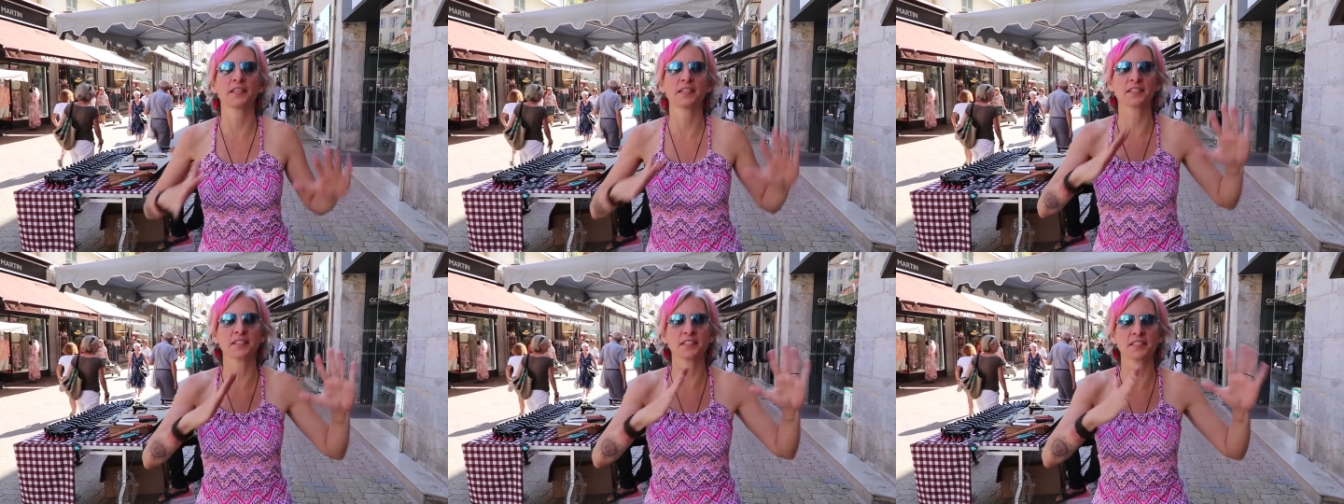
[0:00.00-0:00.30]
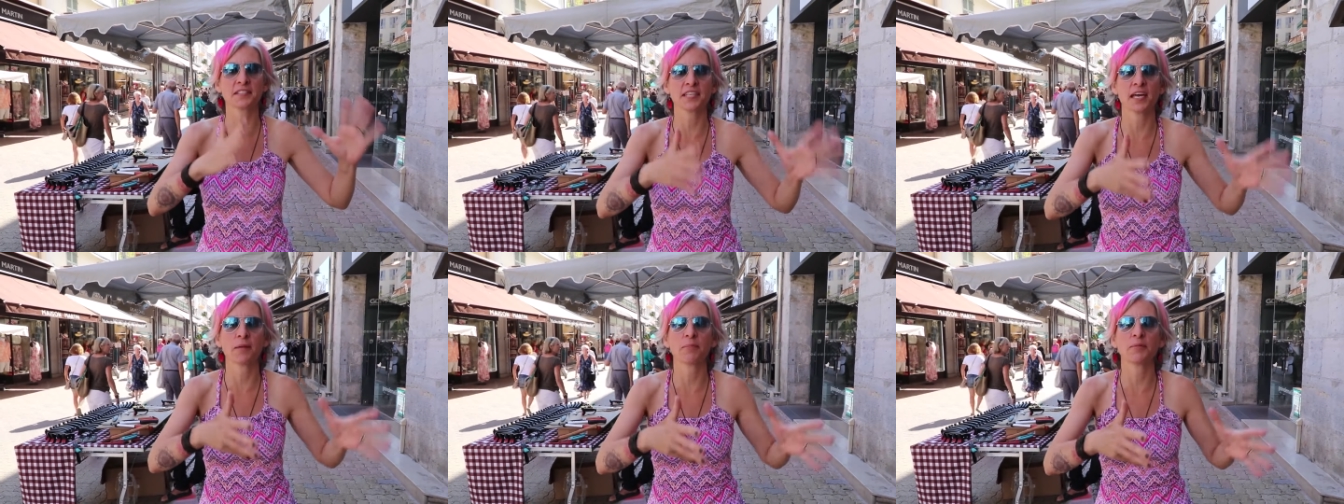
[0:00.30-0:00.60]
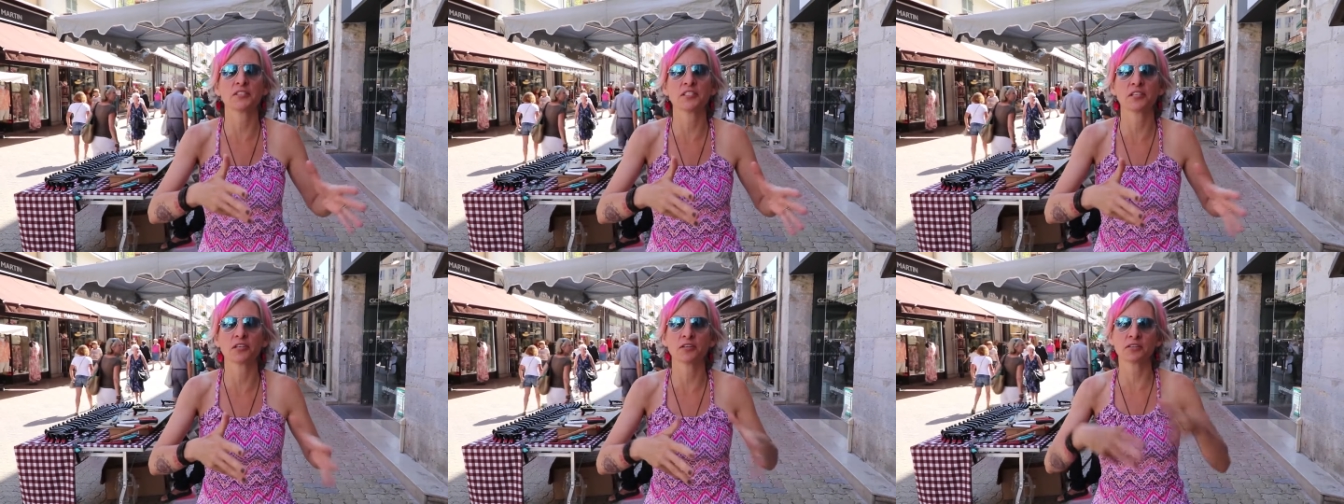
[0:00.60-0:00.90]
This is the type
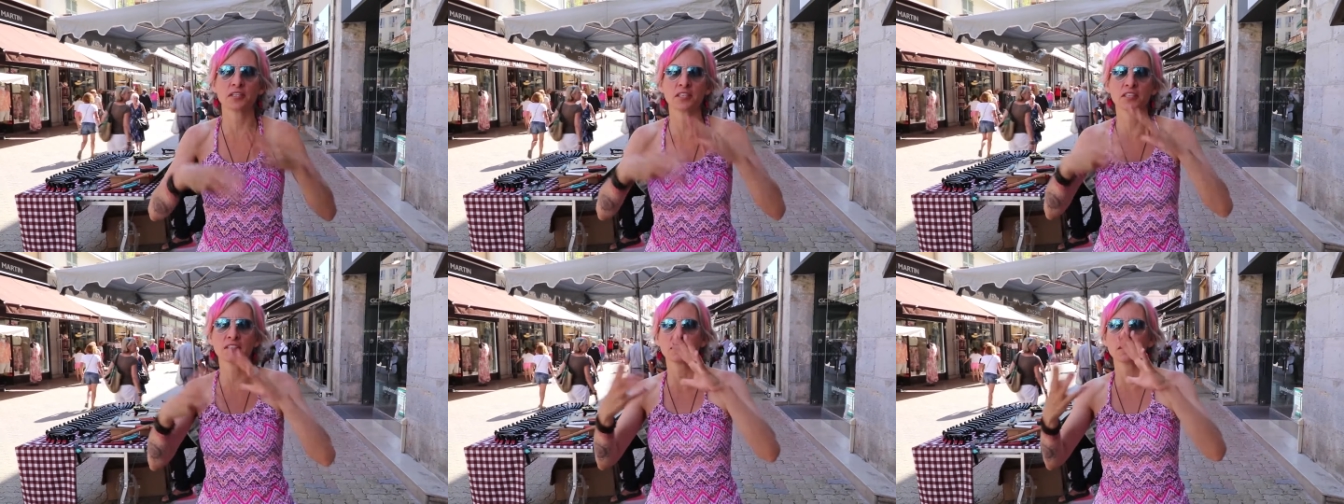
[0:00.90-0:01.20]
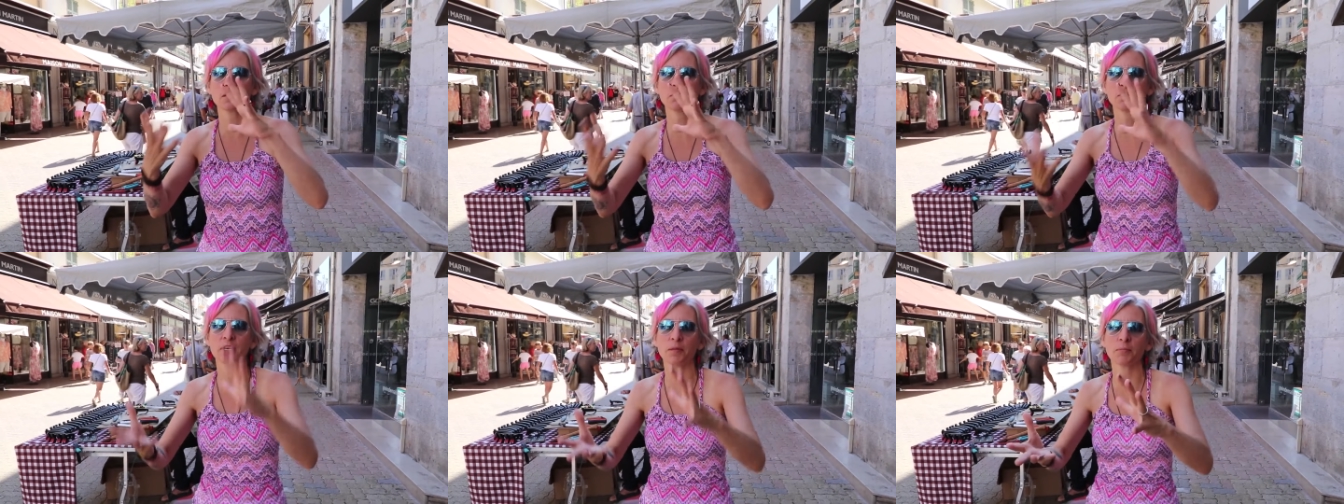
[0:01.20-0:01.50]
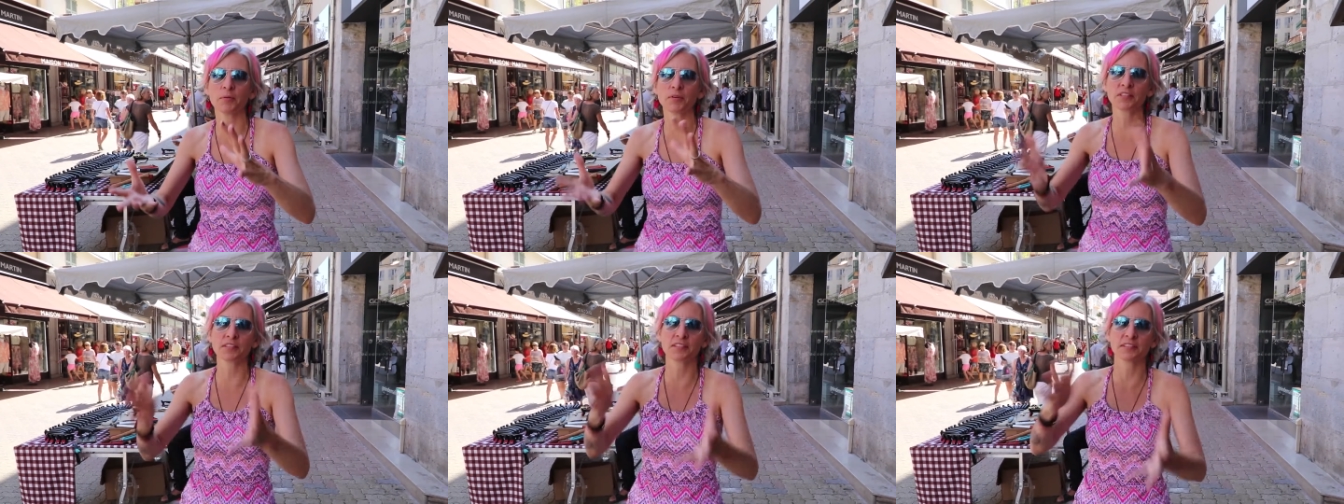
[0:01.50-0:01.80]
of dinner, these are the
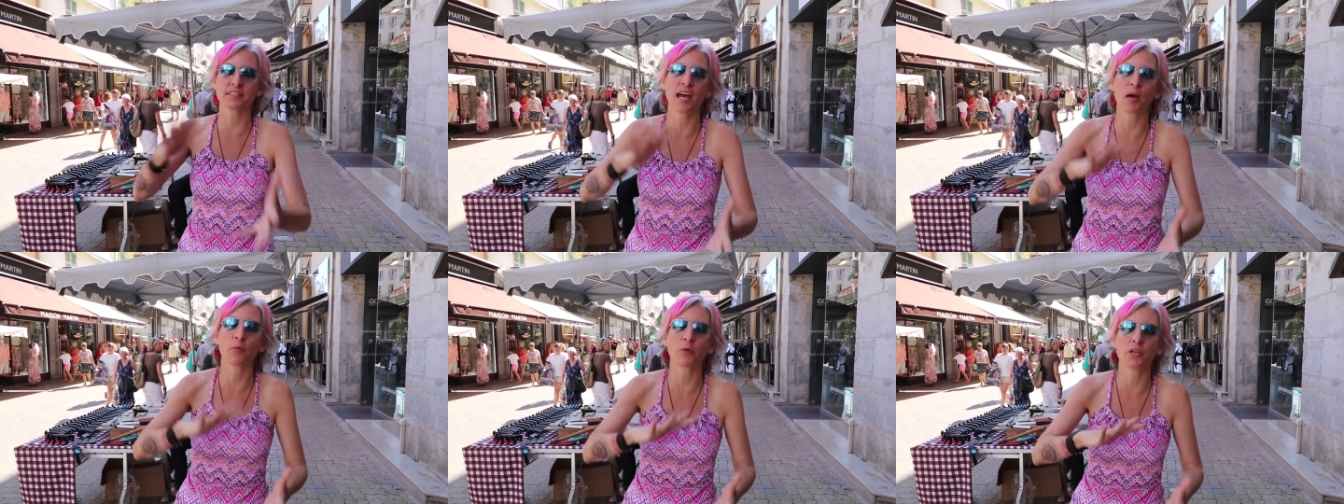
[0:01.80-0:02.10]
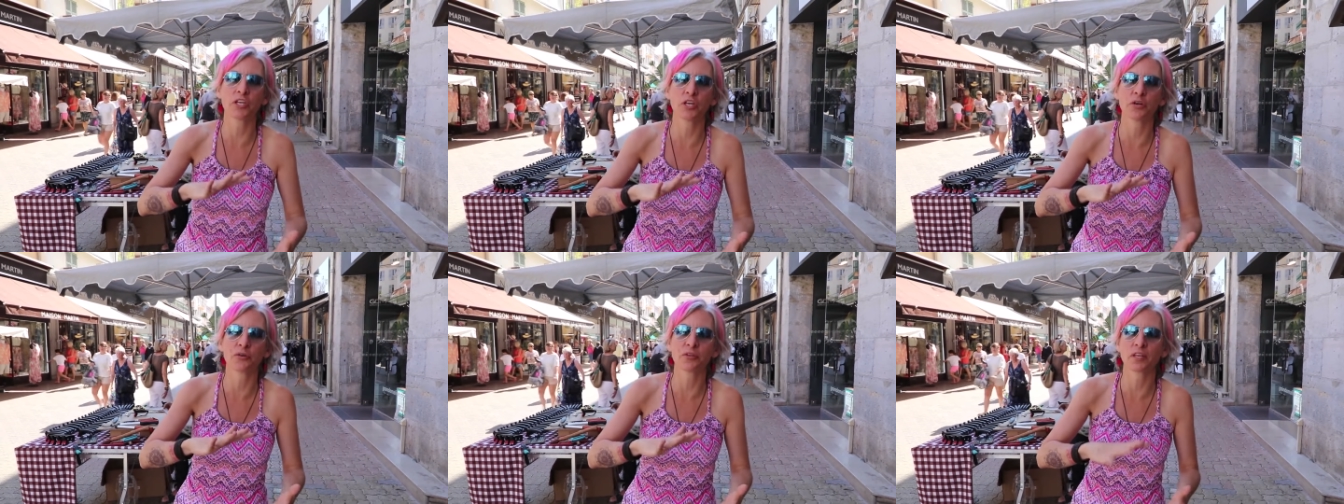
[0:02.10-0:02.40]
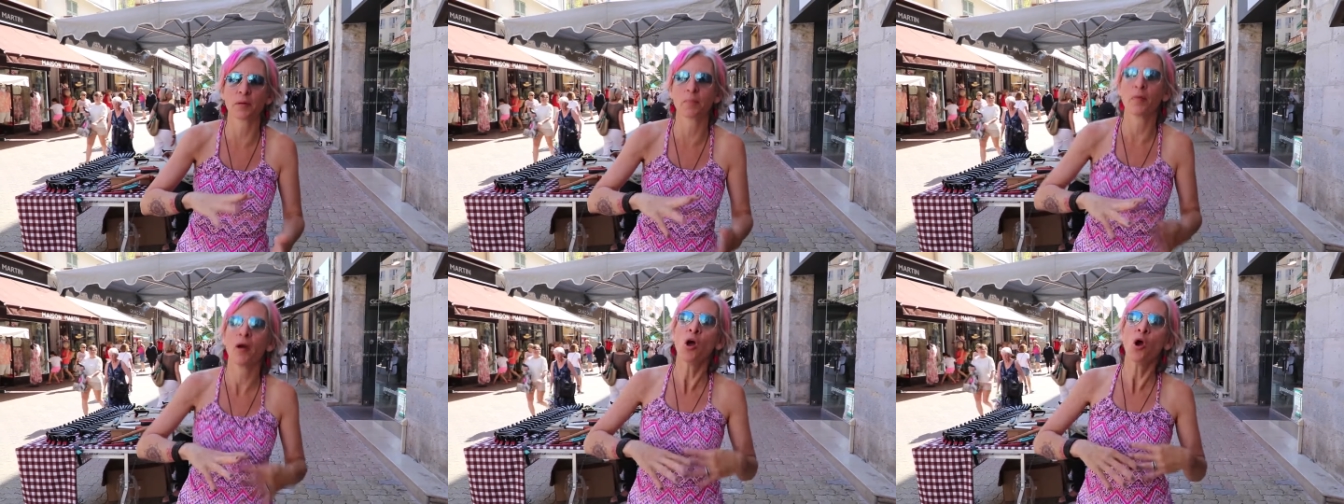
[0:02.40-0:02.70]
people, this is how we know
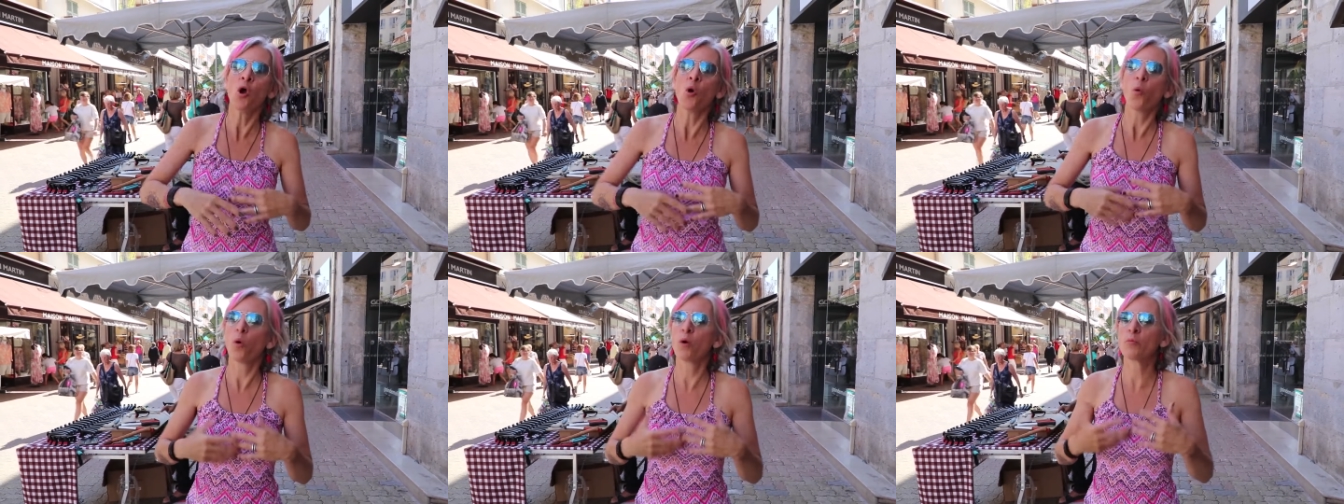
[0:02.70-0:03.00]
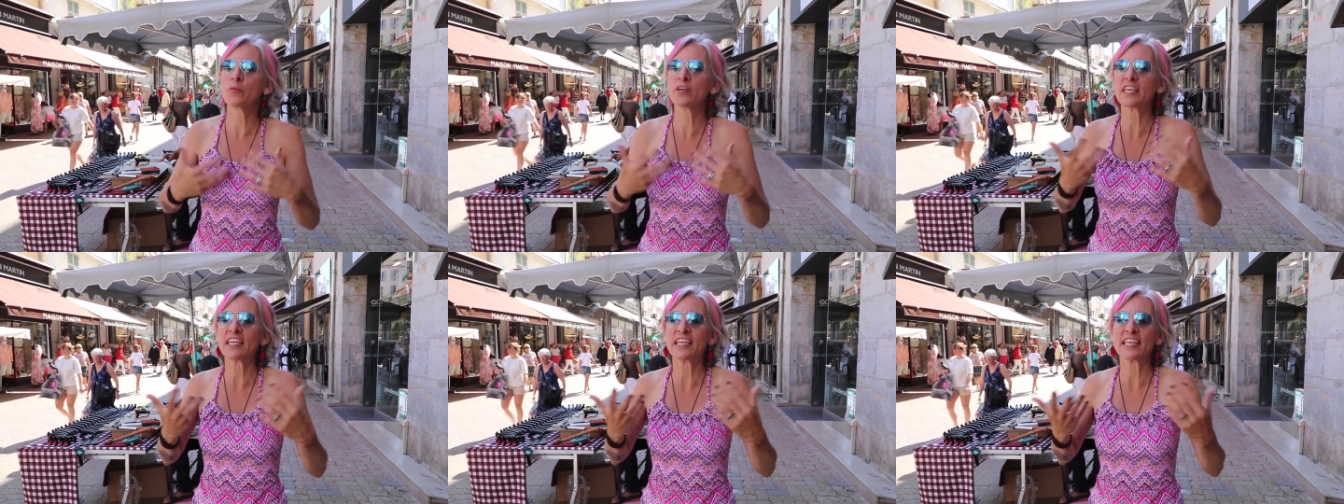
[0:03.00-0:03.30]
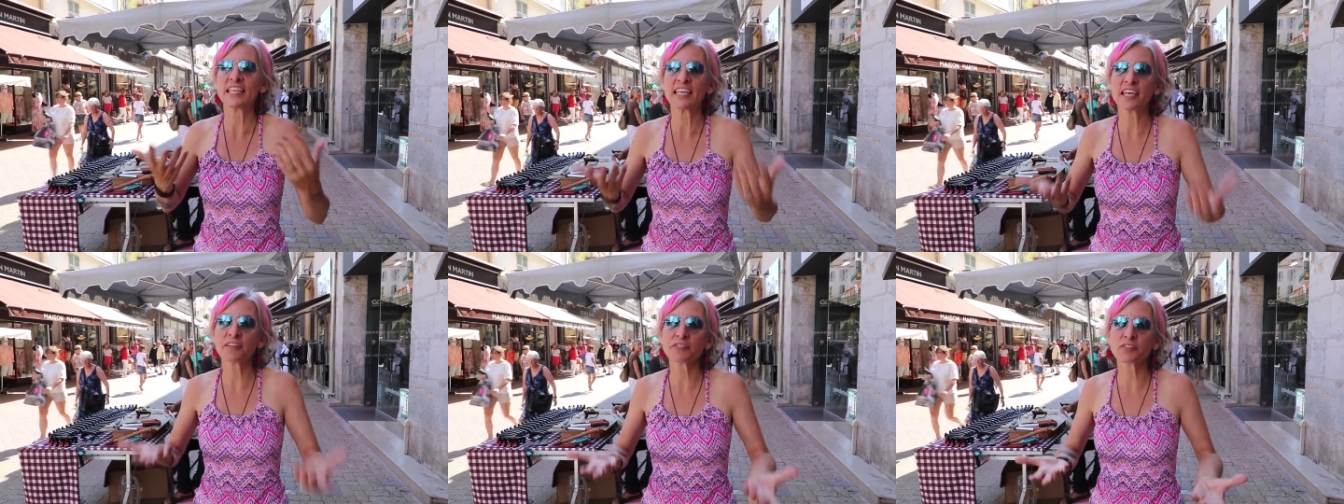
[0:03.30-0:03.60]
them. When we
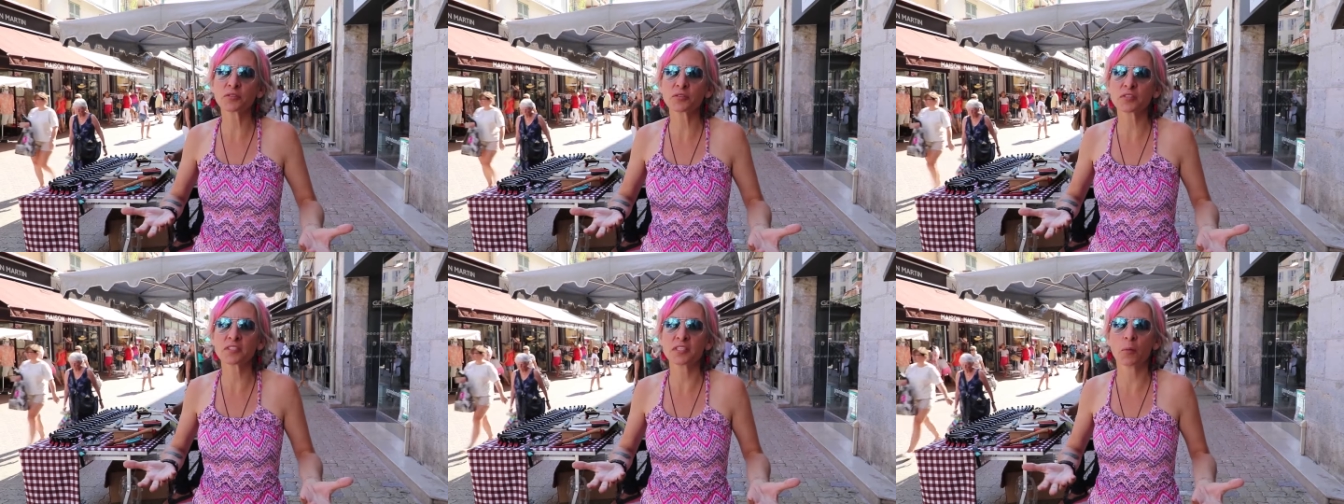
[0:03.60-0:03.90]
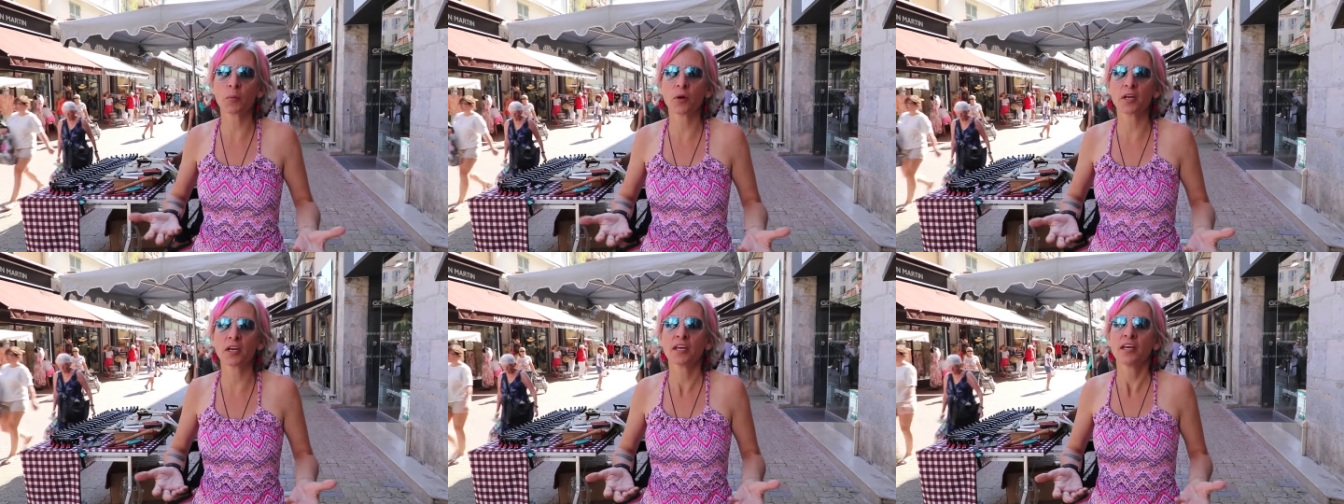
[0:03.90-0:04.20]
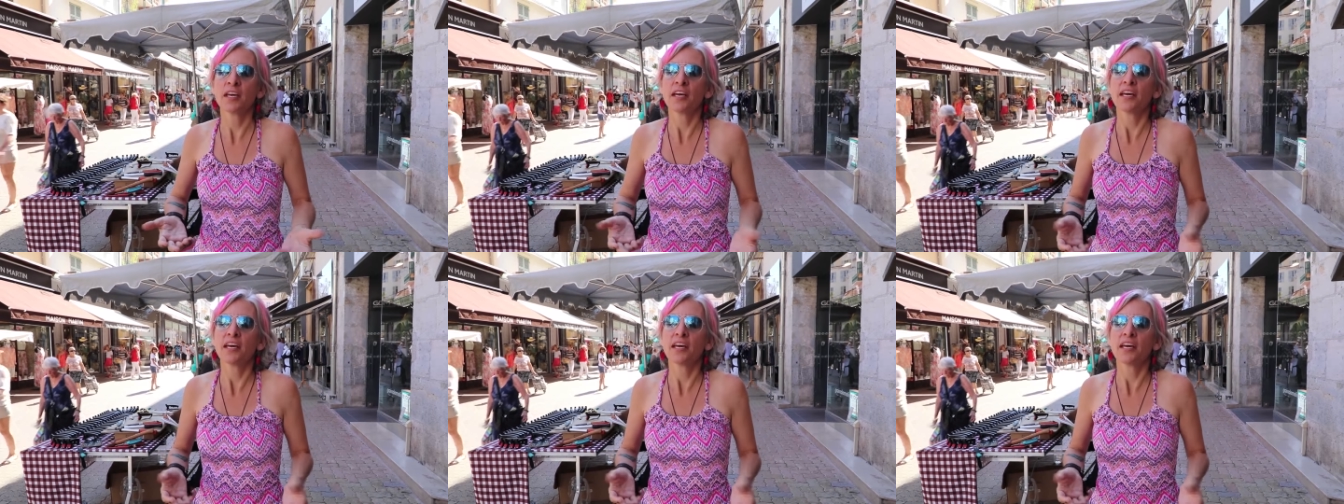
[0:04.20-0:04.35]
need gifts for someone,